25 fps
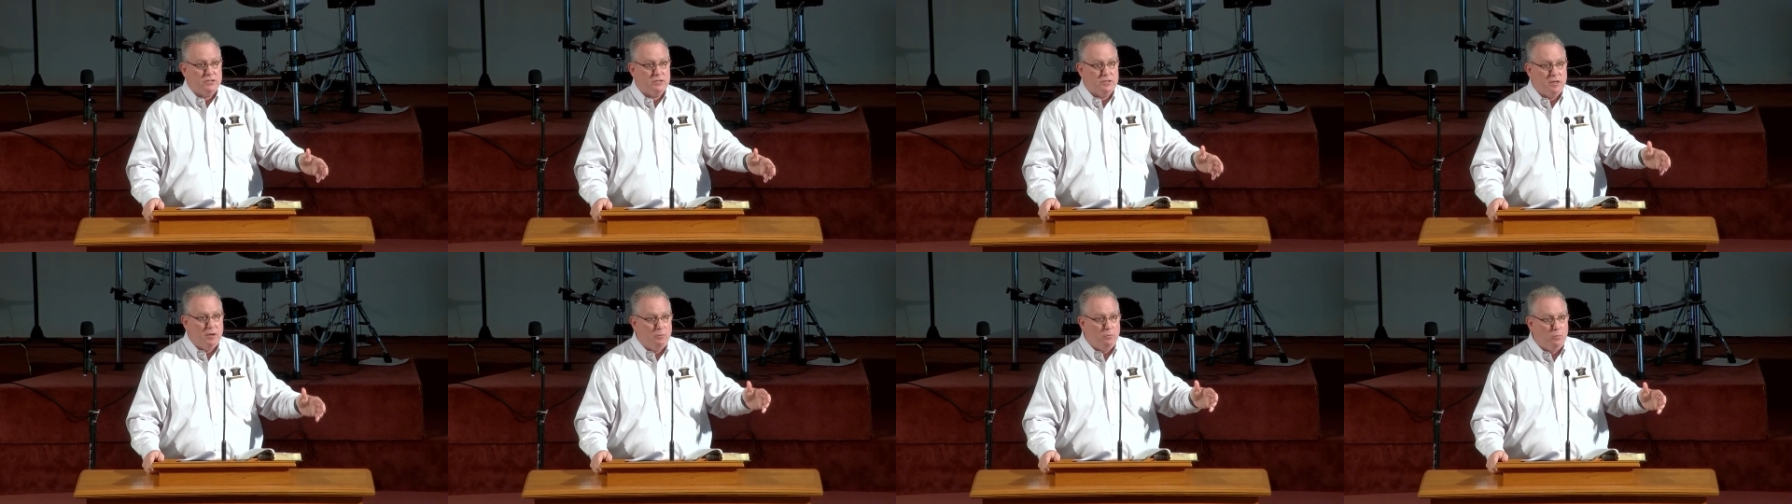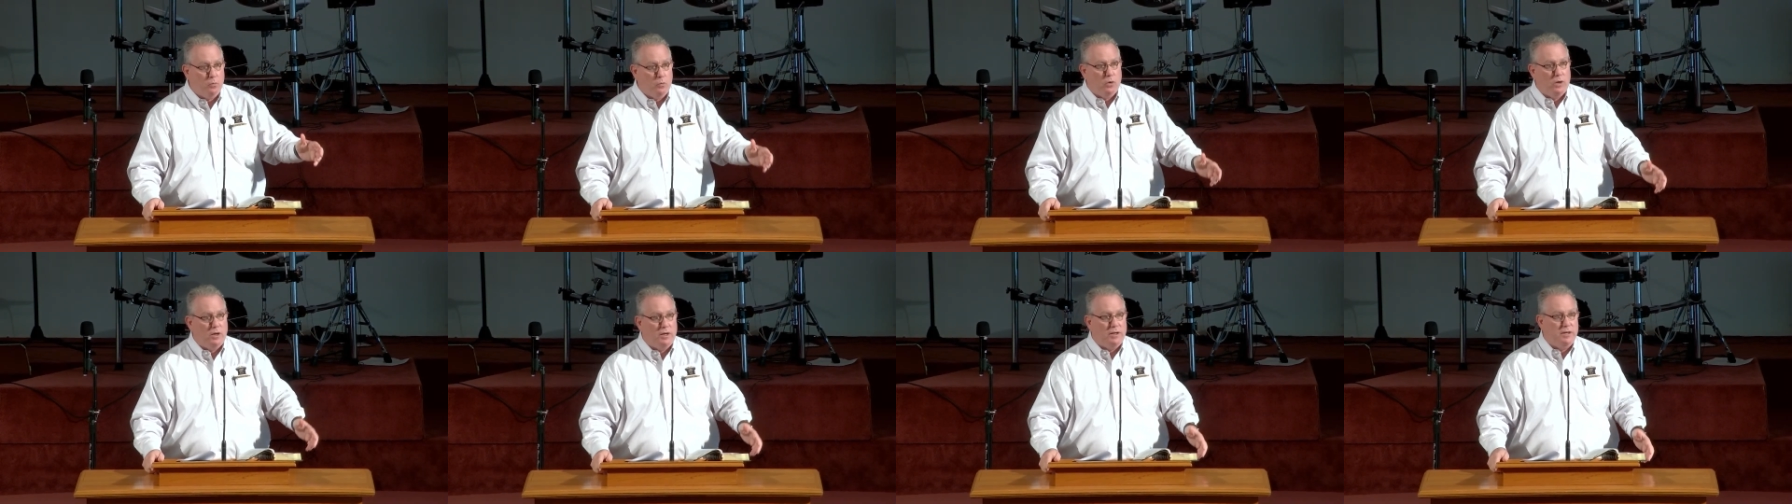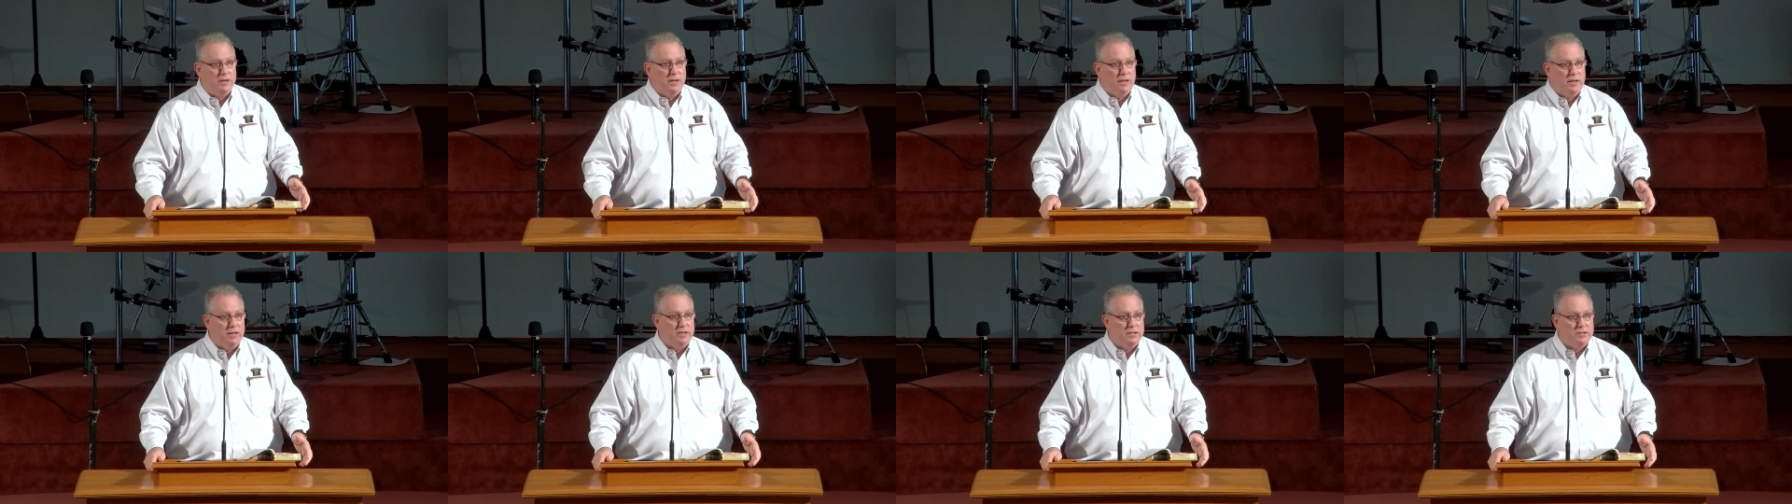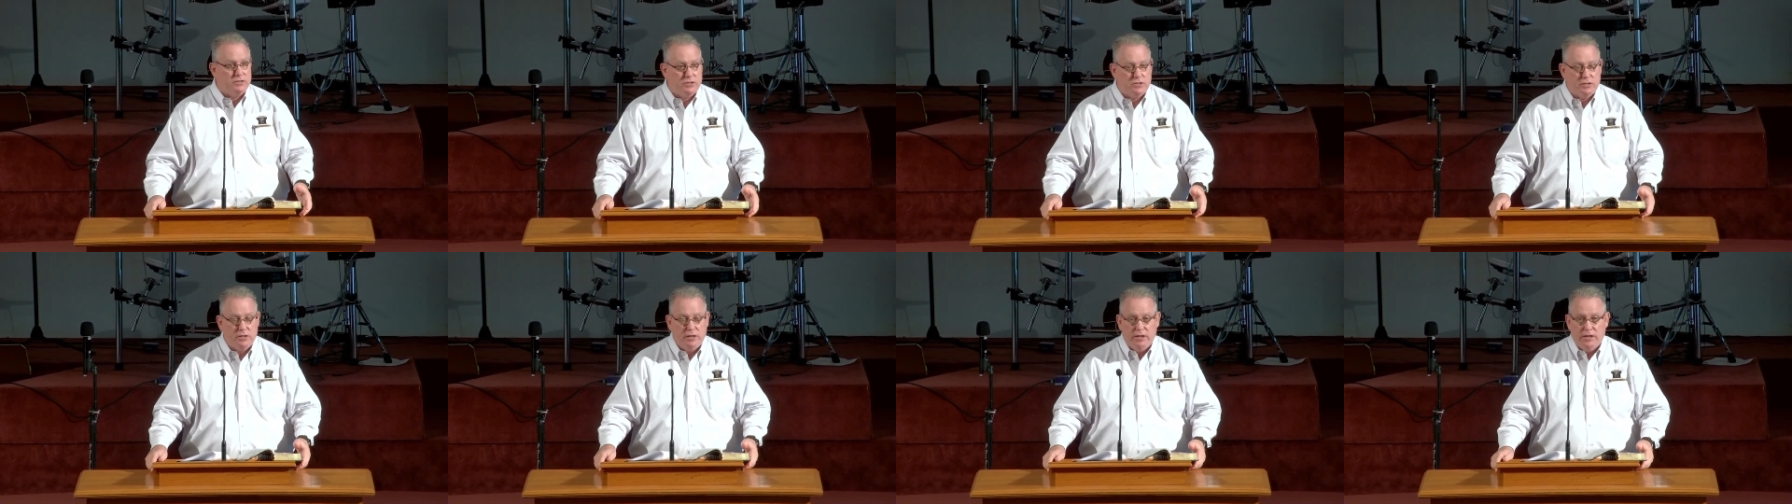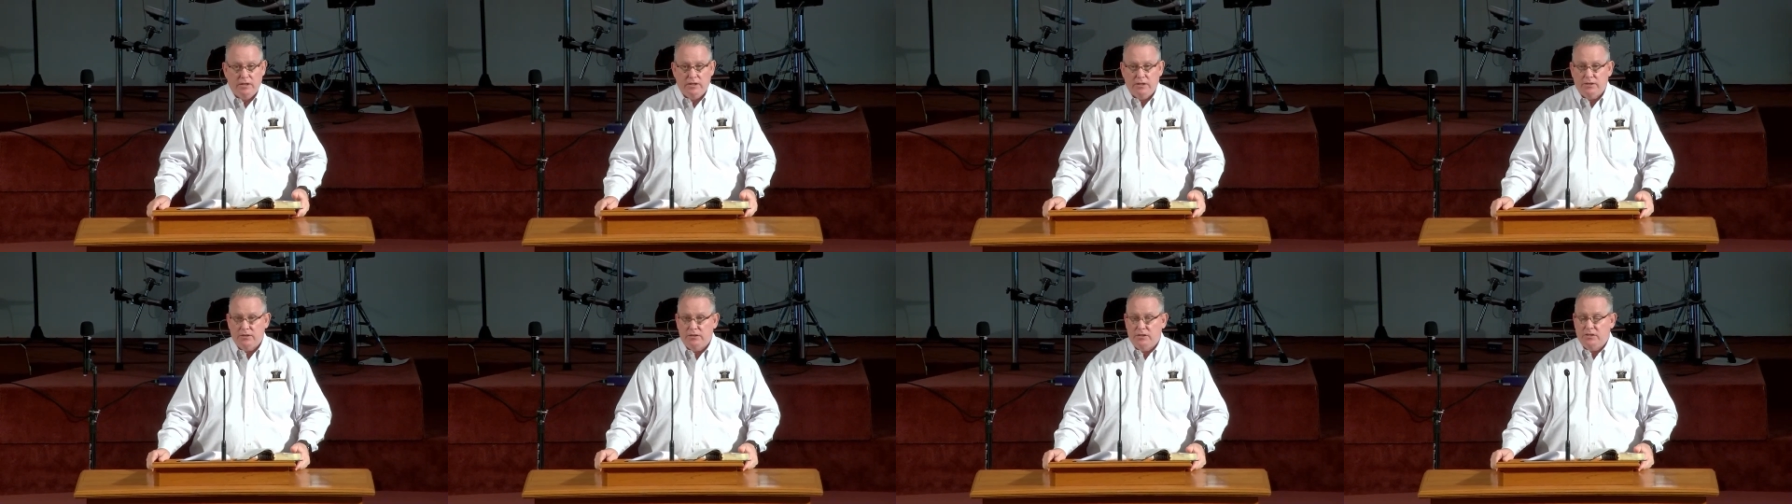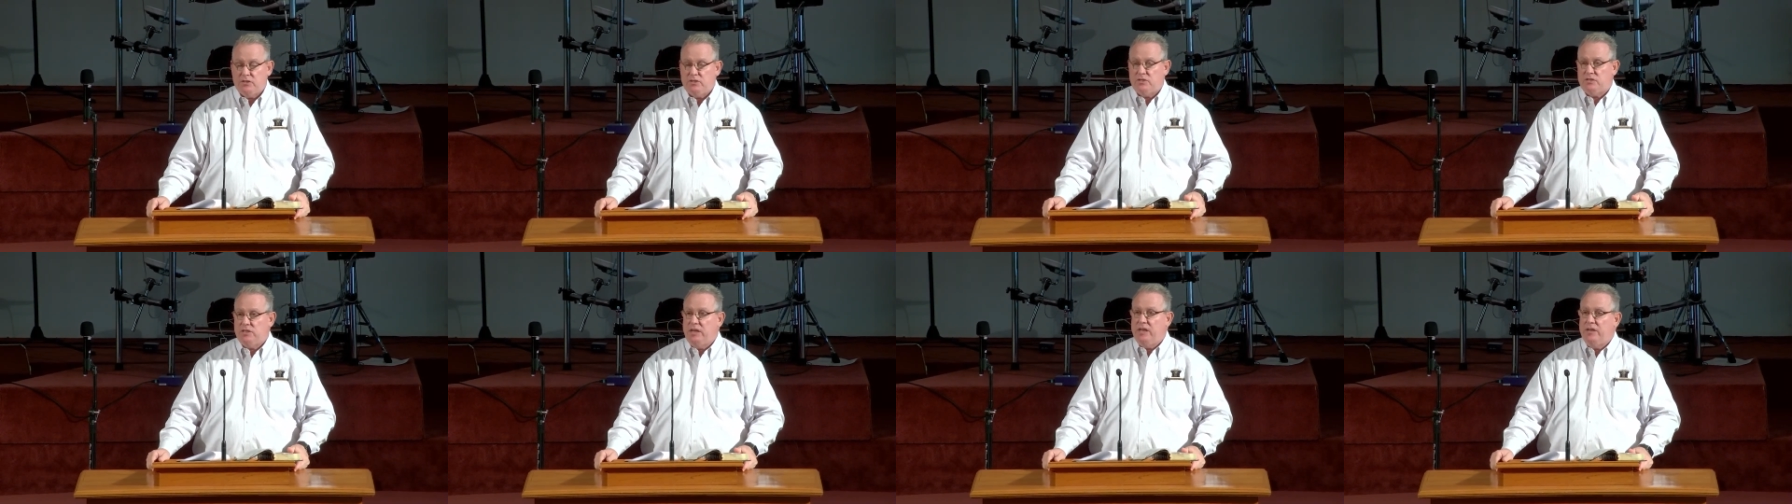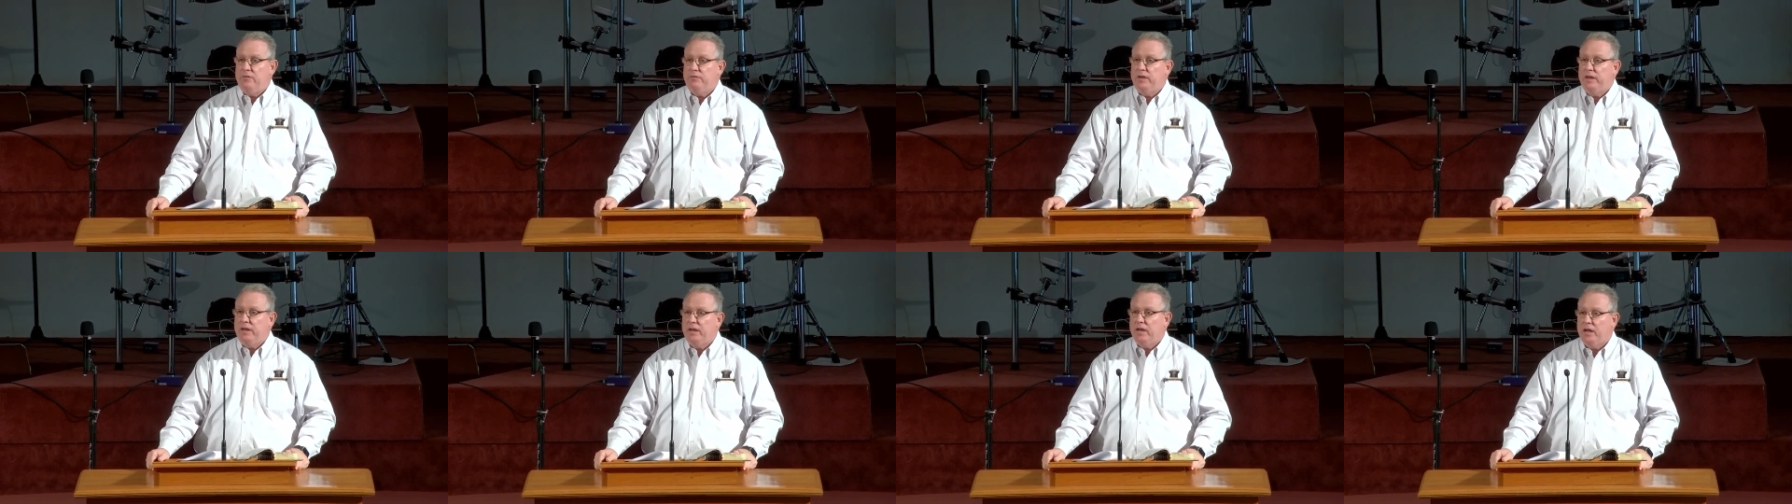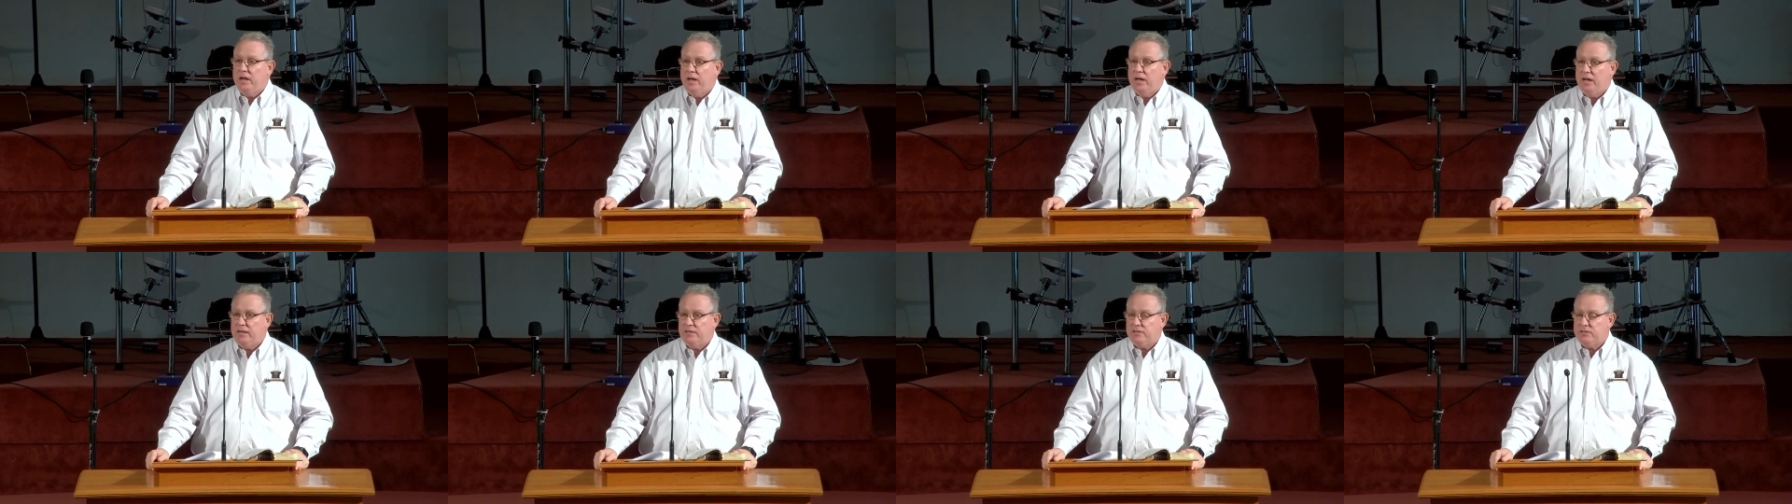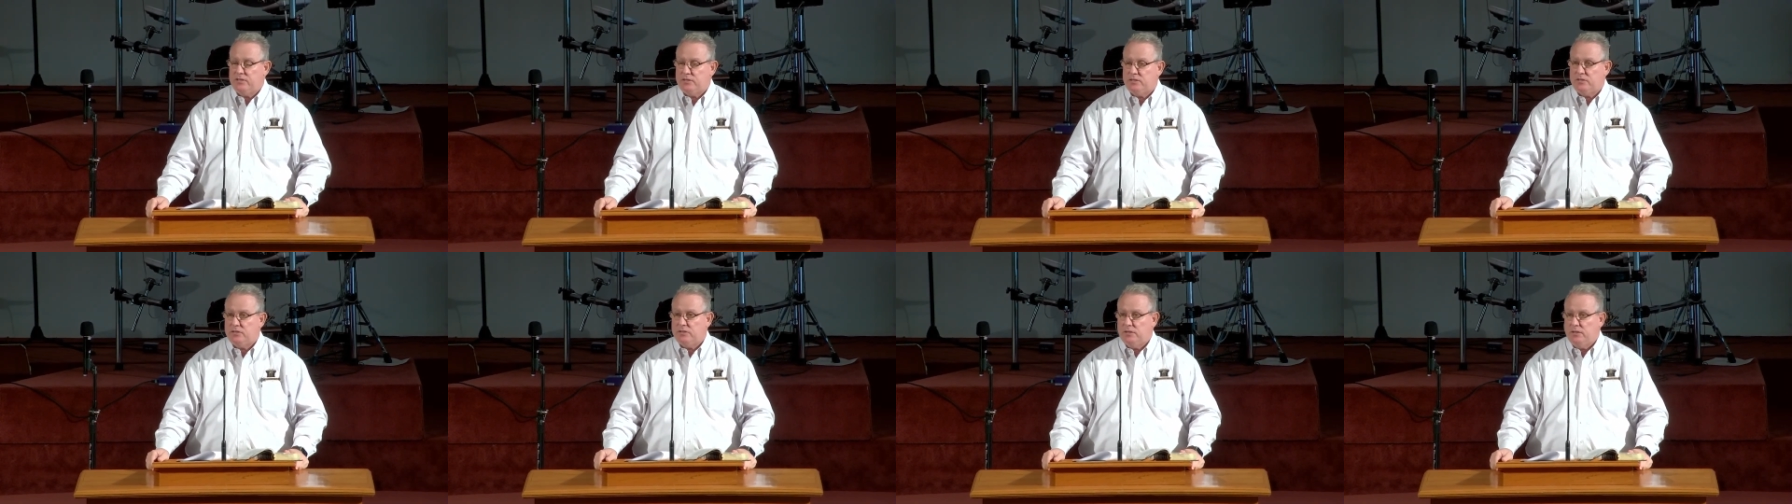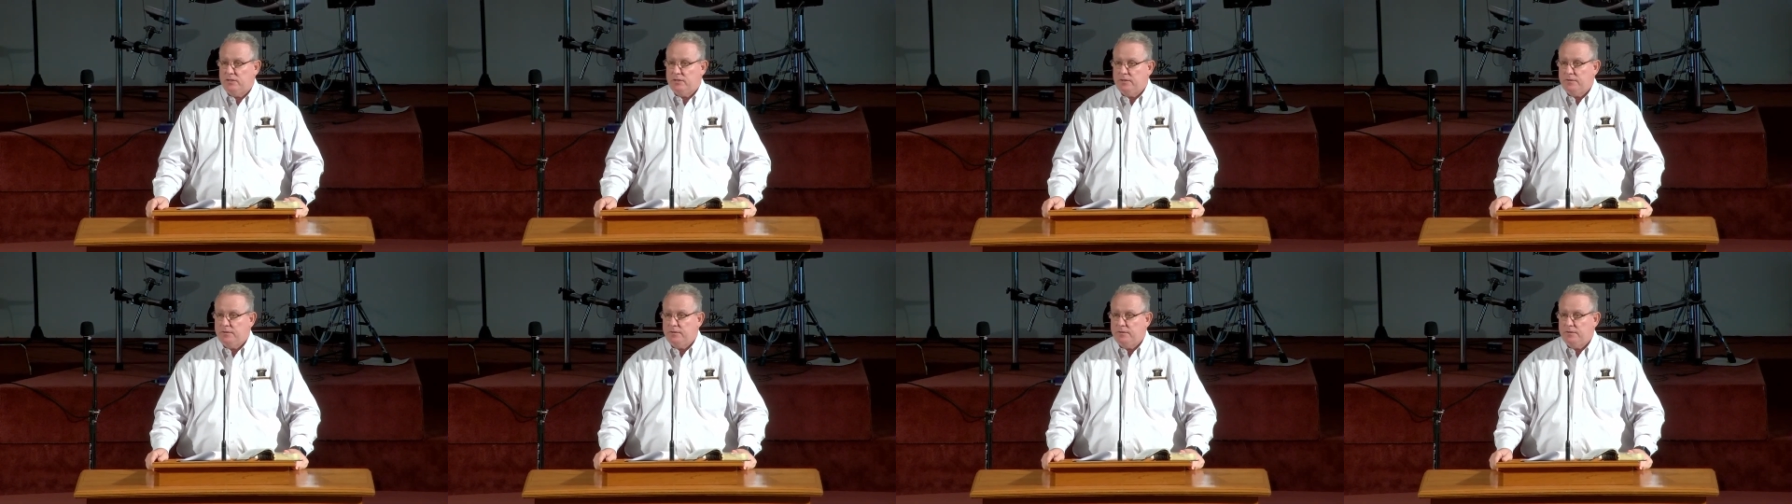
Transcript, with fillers: someone is deceiving us.